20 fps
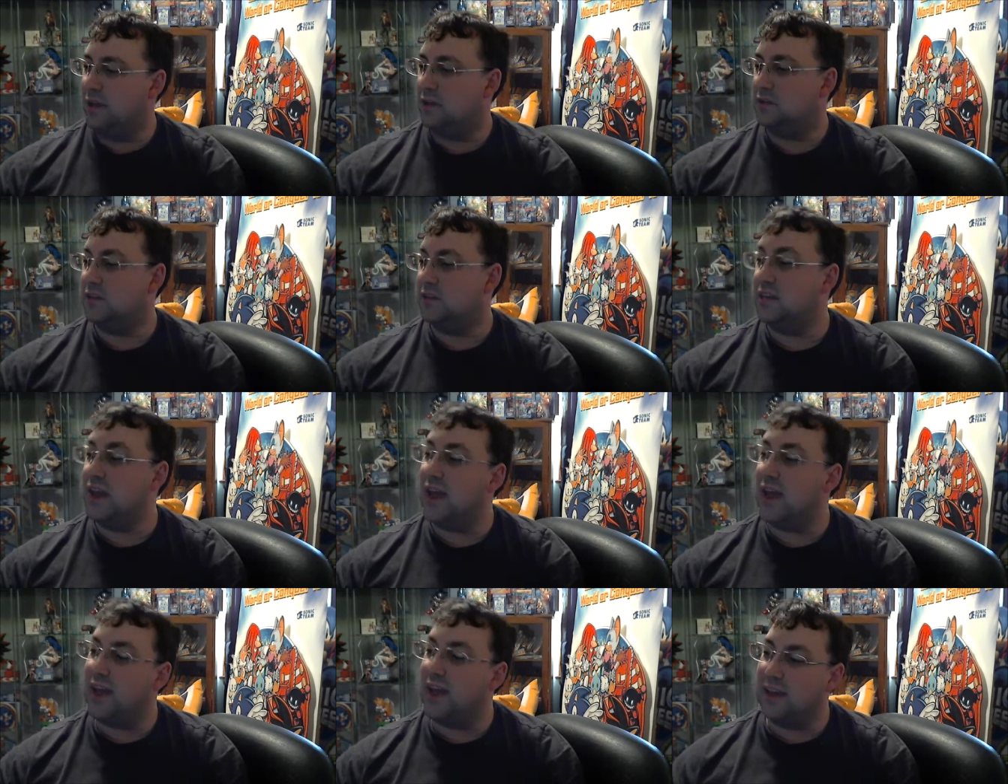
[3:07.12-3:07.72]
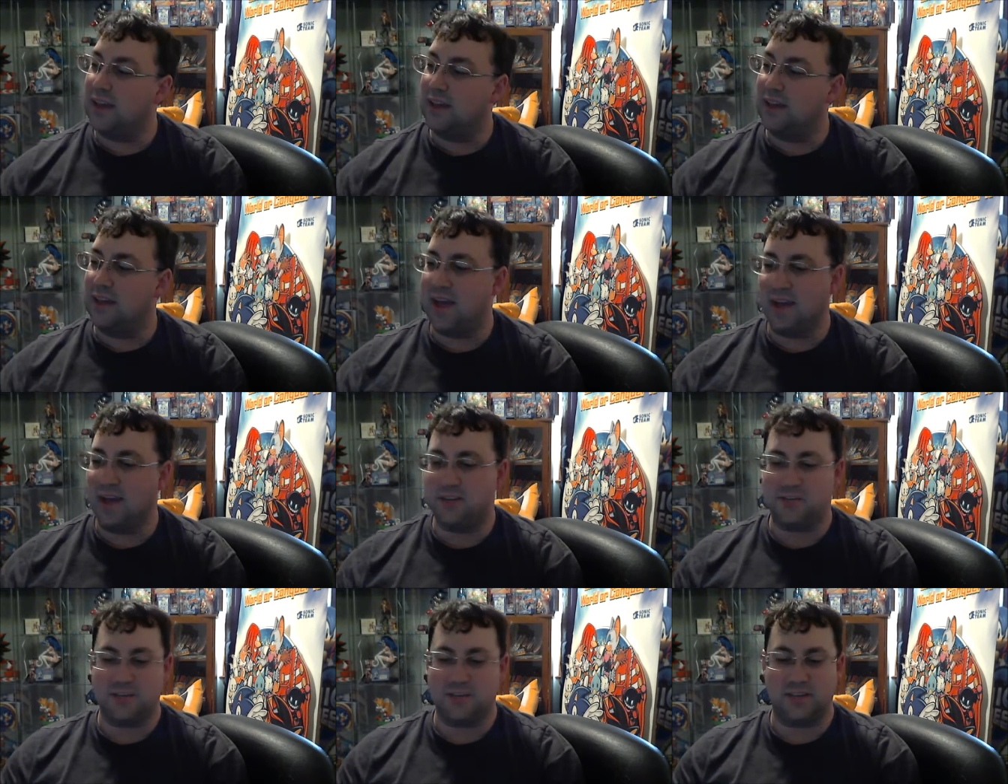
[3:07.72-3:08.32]
today,
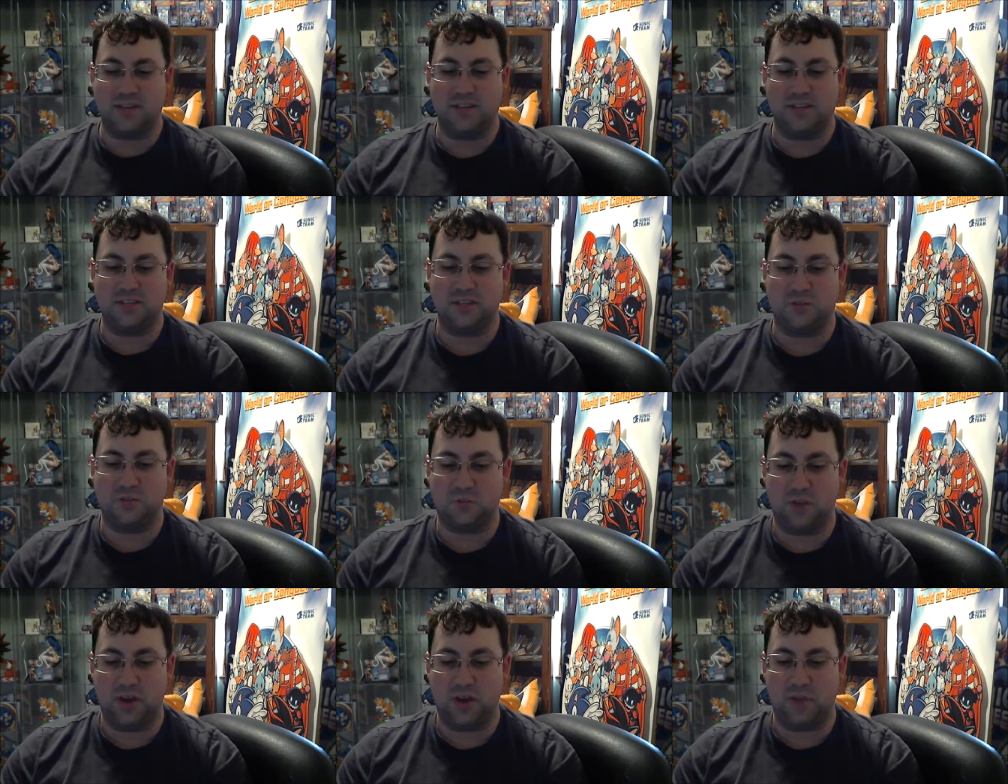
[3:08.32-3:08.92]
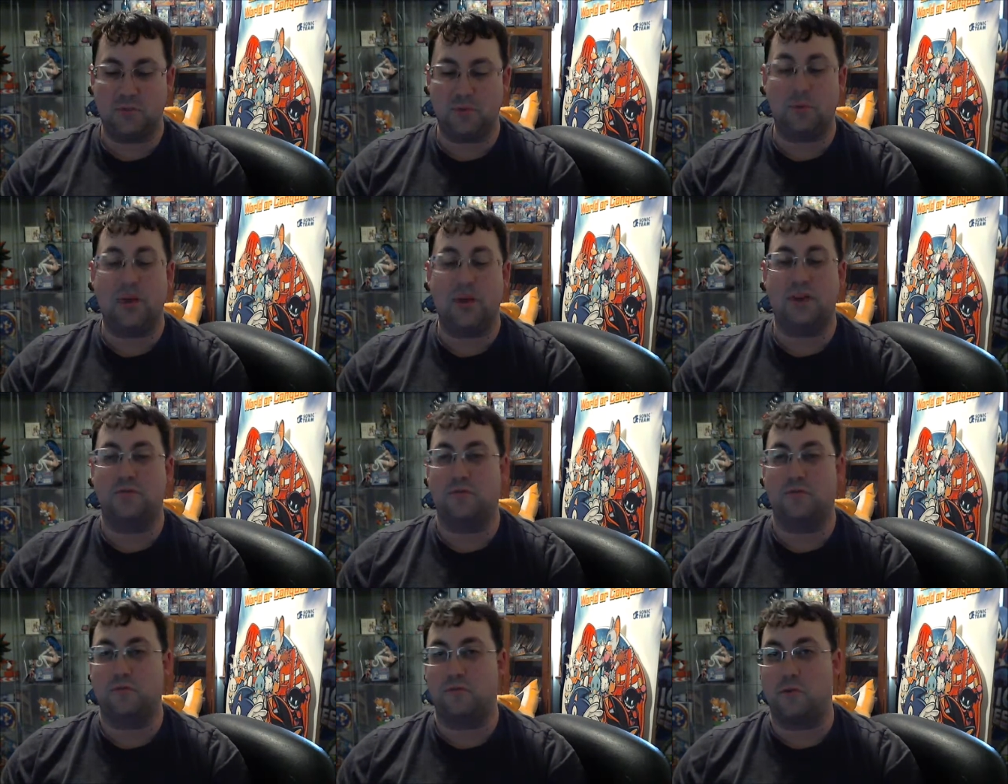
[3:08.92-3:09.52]
actually, this is one I've been
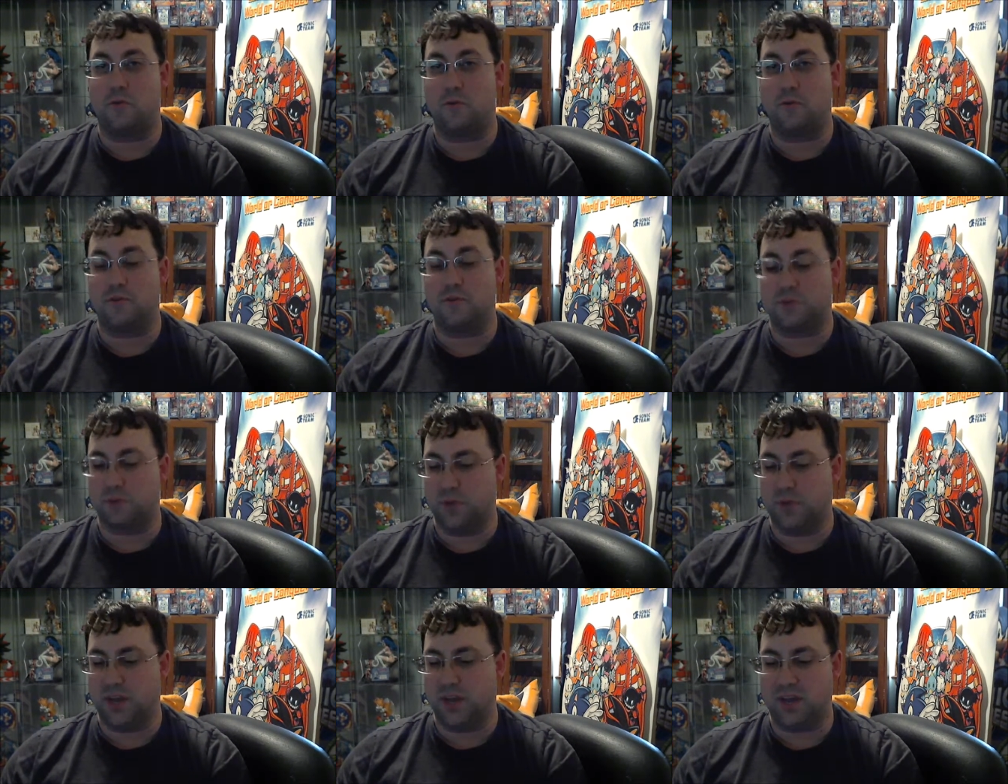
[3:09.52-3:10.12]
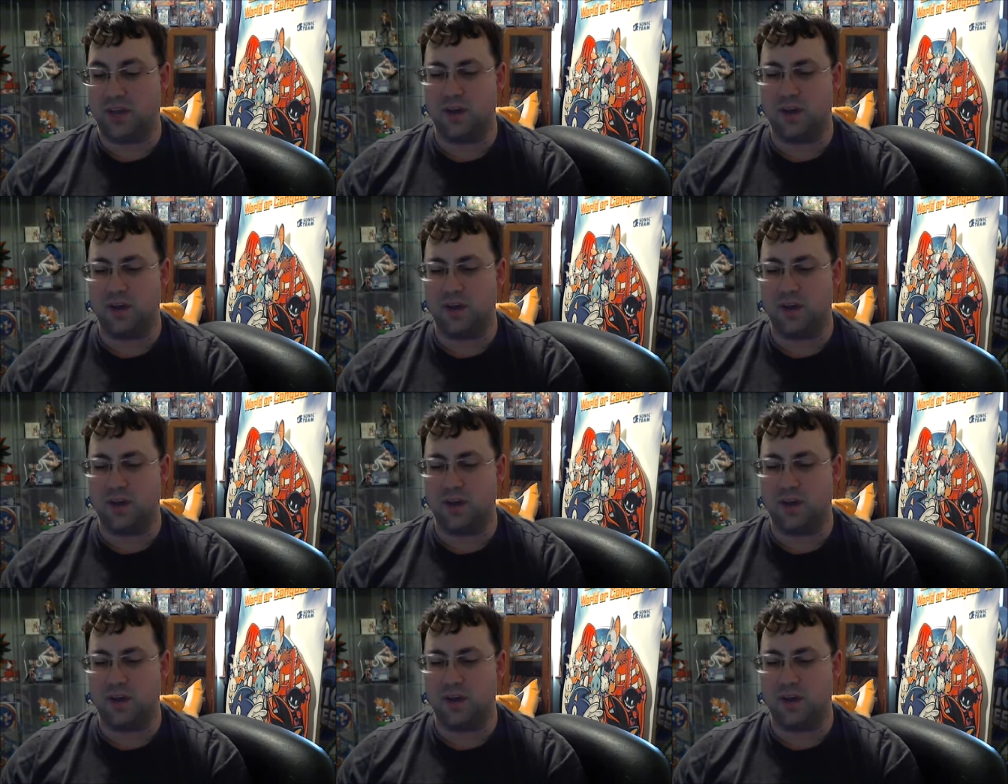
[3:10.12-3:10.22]
waiting for for almost a week.